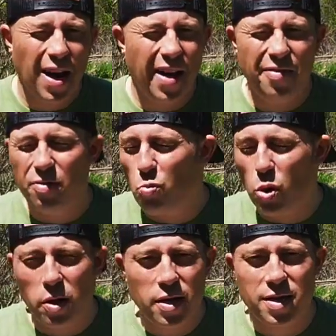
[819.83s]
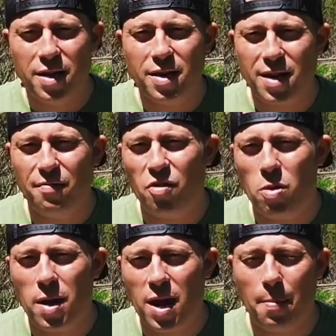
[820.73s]
and really didn't get very
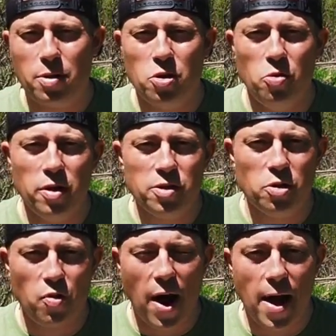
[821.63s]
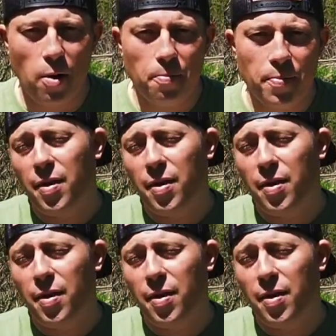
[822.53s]
many opportunities to dry out.